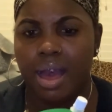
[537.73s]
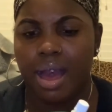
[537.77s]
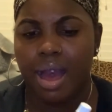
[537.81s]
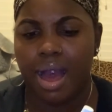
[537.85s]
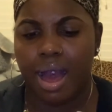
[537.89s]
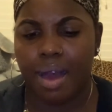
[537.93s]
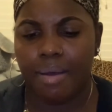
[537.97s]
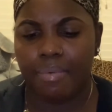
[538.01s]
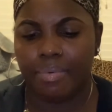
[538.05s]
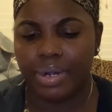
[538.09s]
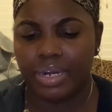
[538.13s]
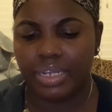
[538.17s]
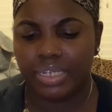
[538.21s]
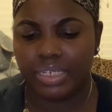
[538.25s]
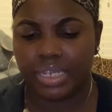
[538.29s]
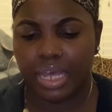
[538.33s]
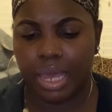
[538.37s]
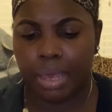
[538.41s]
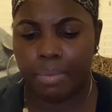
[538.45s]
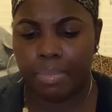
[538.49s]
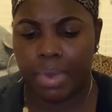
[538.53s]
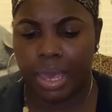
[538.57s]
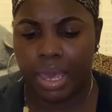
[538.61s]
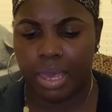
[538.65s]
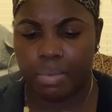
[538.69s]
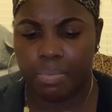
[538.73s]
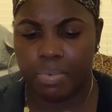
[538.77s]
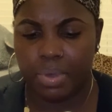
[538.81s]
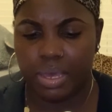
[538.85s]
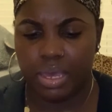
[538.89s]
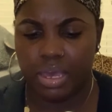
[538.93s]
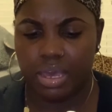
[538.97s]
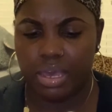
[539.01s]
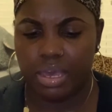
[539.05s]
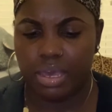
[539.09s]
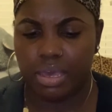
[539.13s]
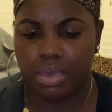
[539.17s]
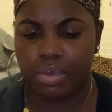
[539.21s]
I want to say
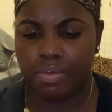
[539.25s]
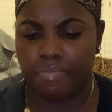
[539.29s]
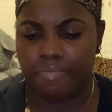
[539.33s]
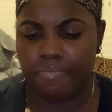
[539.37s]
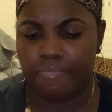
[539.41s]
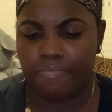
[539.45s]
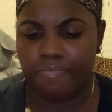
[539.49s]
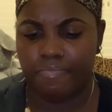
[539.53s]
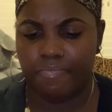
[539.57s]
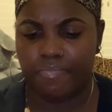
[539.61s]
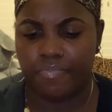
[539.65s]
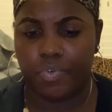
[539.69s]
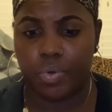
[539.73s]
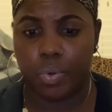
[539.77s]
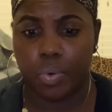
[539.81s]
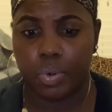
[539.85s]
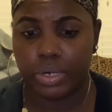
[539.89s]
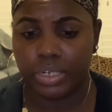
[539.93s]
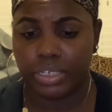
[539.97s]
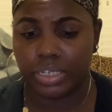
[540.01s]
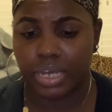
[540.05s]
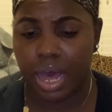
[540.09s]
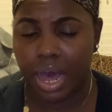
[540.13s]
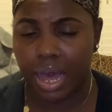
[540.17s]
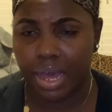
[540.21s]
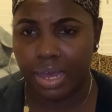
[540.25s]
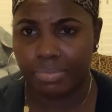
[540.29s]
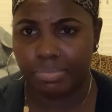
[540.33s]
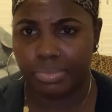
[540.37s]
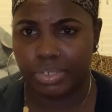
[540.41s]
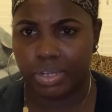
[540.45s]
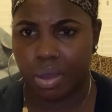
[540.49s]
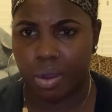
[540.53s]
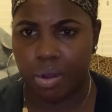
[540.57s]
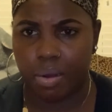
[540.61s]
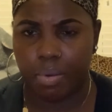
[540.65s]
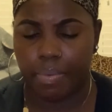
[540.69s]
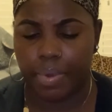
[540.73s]
maybe 4 times
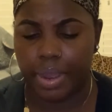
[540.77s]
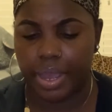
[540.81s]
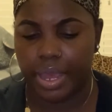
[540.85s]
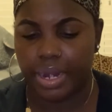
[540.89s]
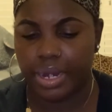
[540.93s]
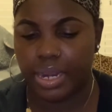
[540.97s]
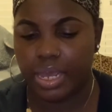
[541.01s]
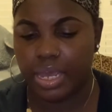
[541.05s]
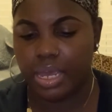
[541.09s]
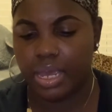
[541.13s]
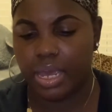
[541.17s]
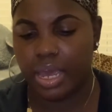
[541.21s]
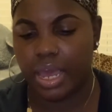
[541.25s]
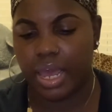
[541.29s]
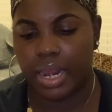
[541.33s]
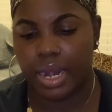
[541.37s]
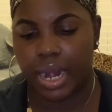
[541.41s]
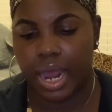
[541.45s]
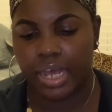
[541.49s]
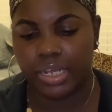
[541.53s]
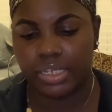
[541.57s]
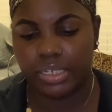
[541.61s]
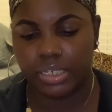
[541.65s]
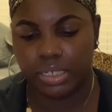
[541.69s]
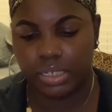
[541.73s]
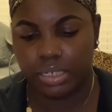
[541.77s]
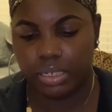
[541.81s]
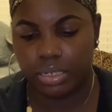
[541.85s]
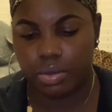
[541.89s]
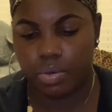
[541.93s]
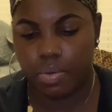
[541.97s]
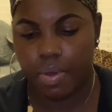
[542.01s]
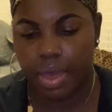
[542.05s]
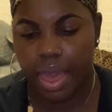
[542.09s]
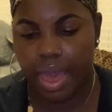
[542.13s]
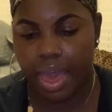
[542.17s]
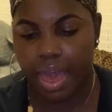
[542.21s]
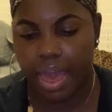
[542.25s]
already, and I still
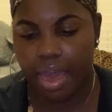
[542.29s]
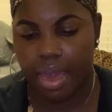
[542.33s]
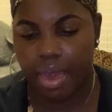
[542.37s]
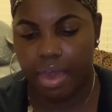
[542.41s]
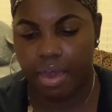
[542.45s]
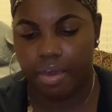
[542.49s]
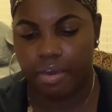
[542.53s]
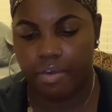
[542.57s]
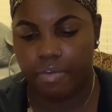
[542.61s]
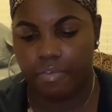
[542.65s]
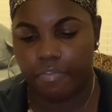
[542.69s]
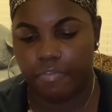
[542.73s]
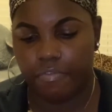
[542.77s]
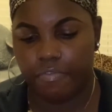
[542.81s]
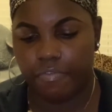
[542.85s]
have,